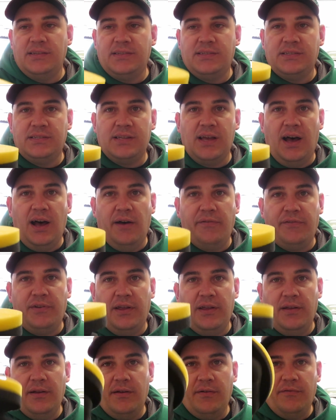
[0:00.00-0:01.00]
soft
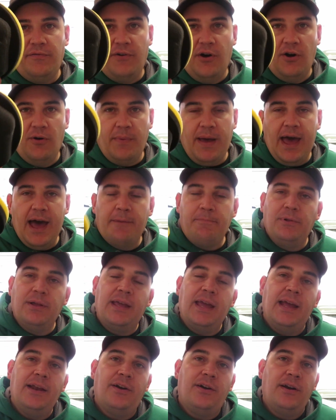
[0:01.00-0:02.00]
foam
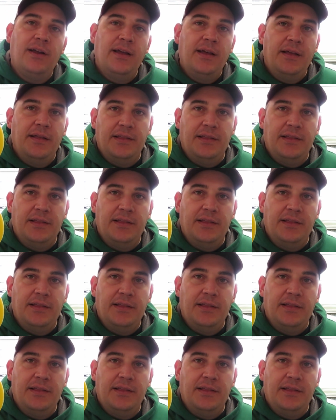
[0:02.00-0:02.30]
applicator.